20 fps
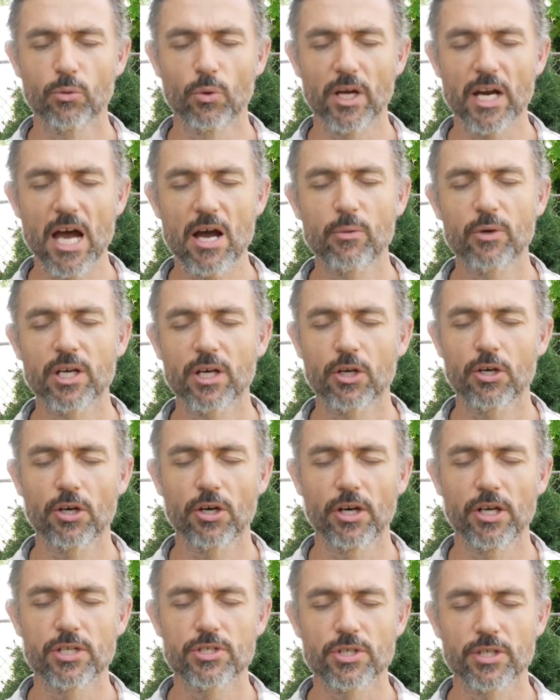I would
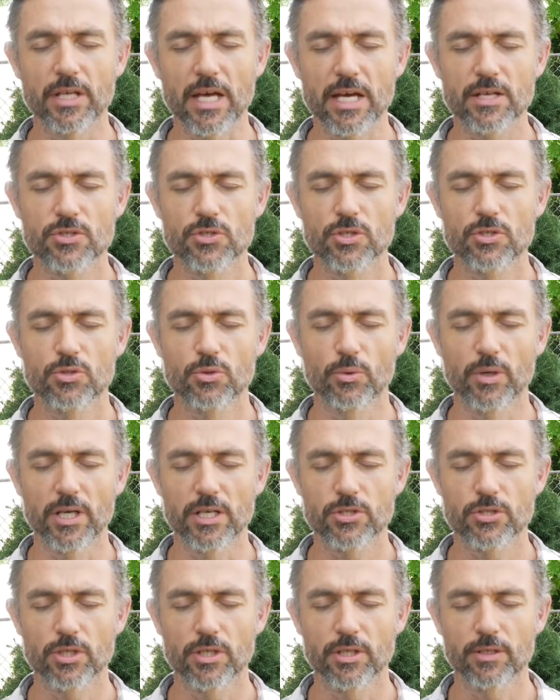encourage in that
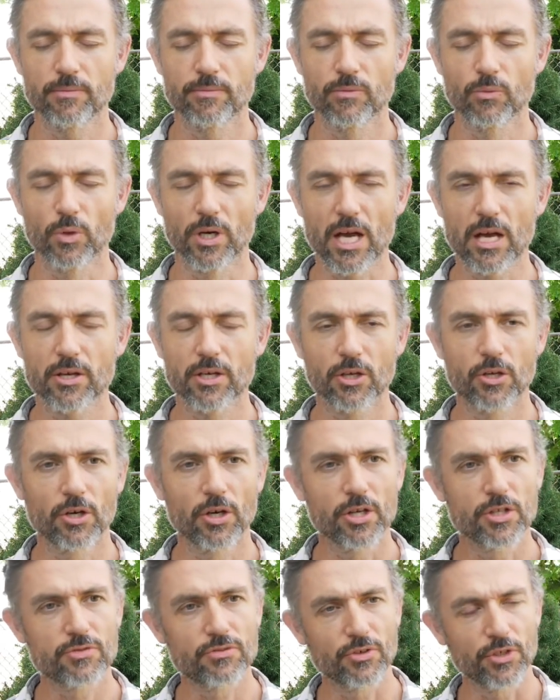situation, what I'd
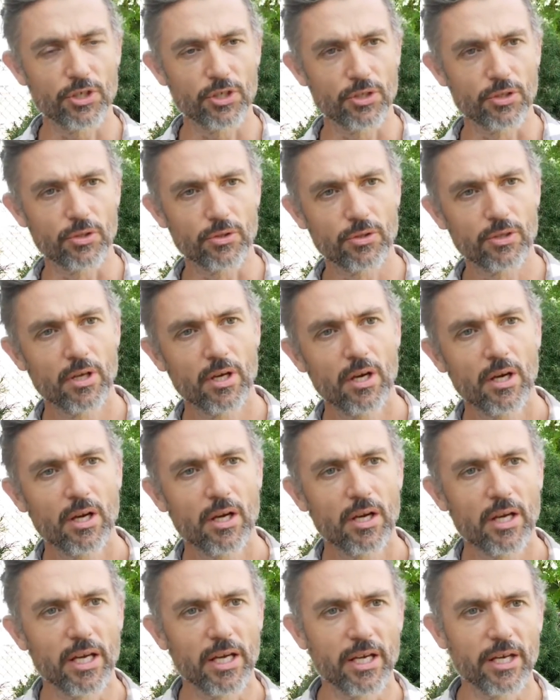encourage for you
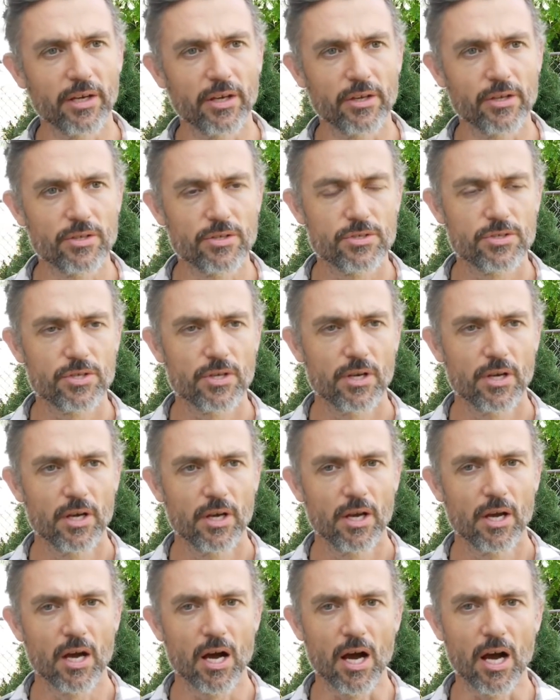is
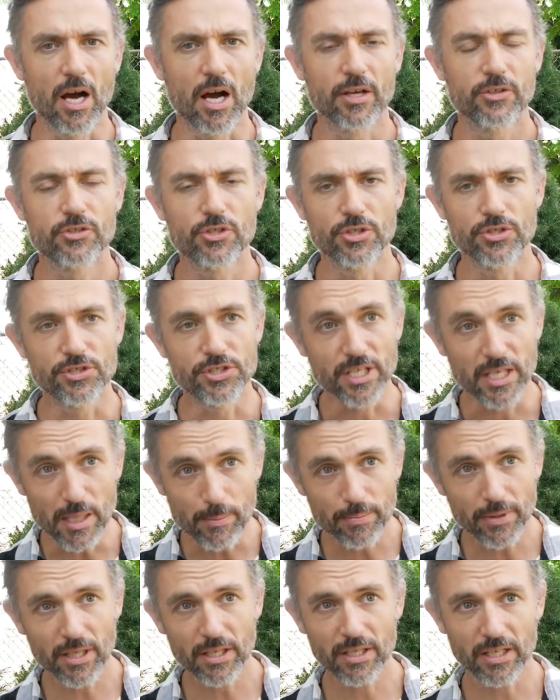to
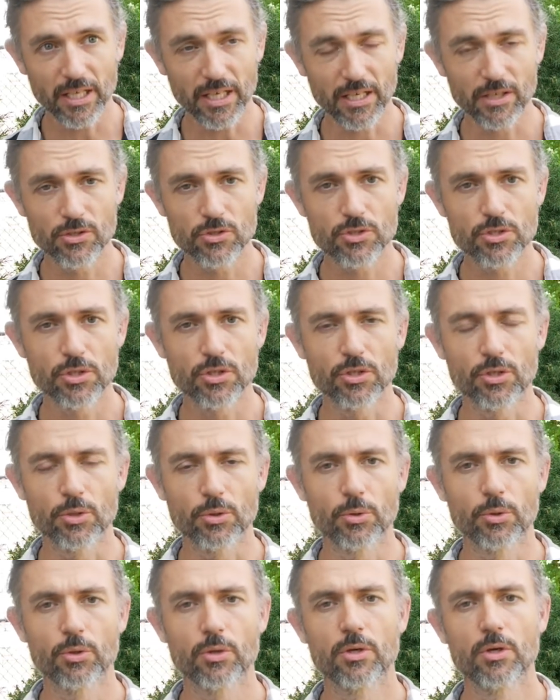deepen
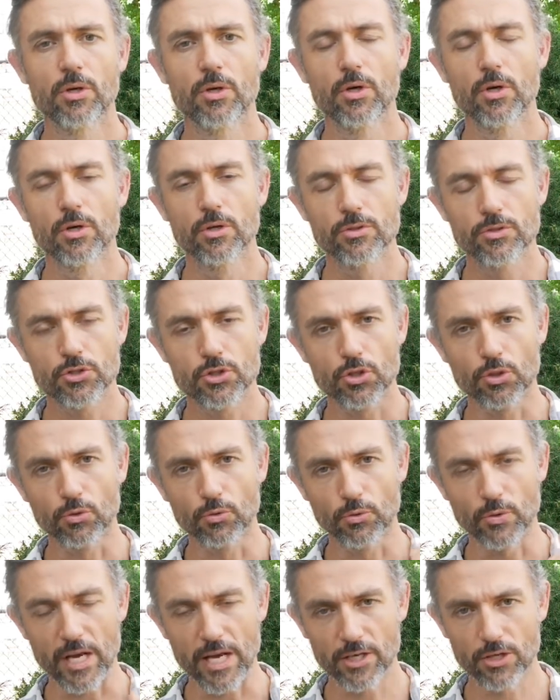into
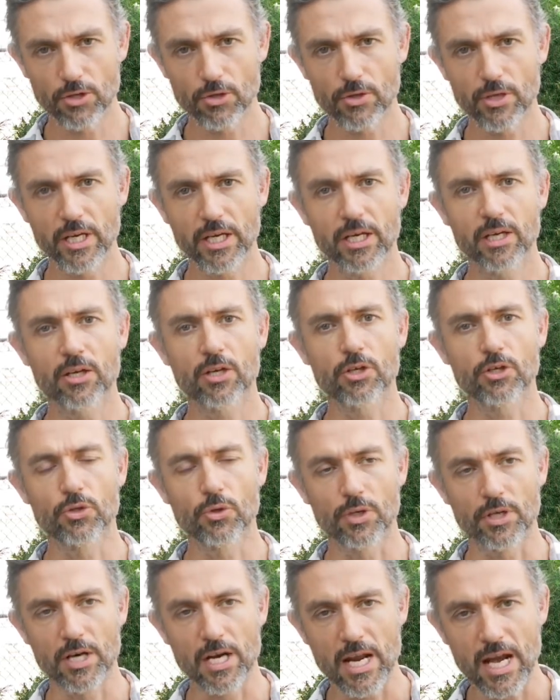surrendering
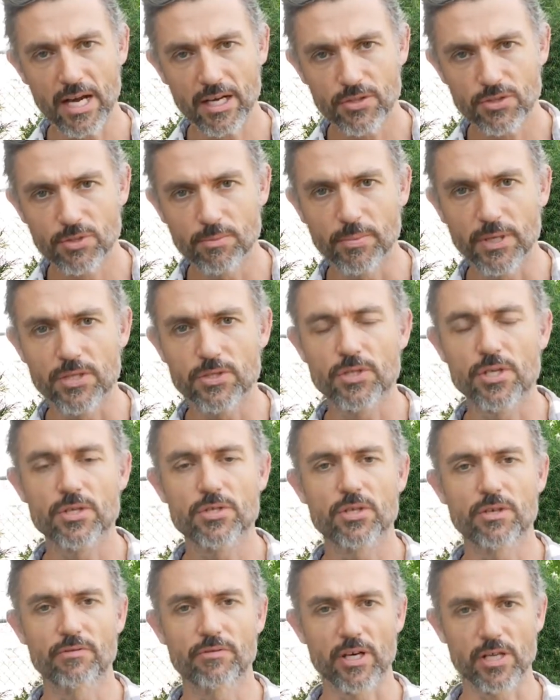your next
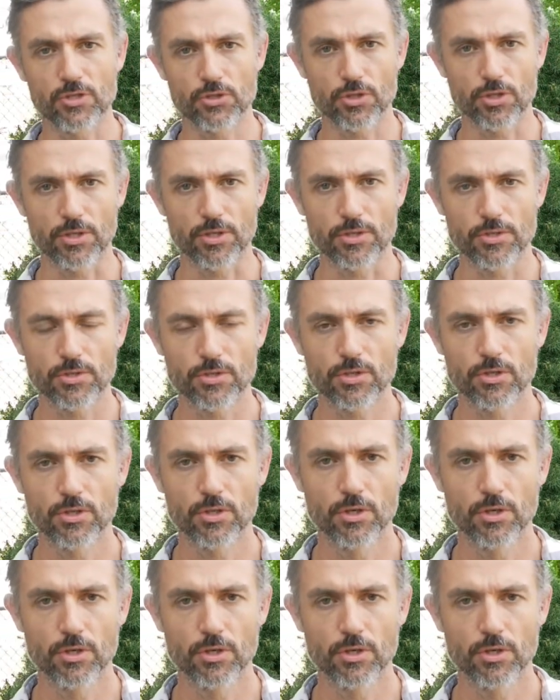business adventures